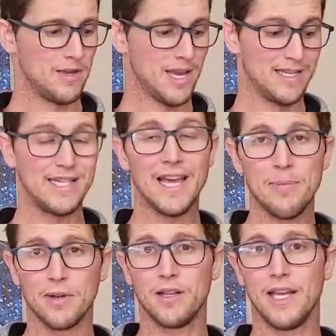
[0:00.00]
And
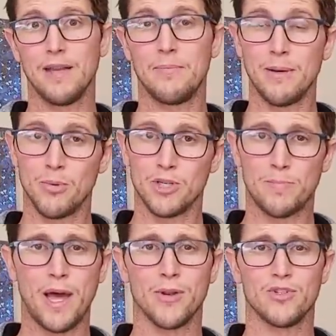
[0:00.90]
typically, people with
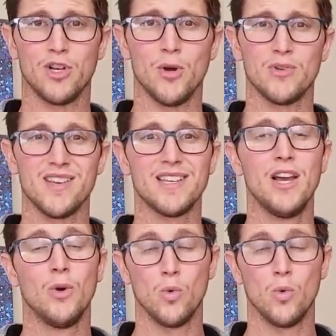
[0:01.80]
spinal stenosis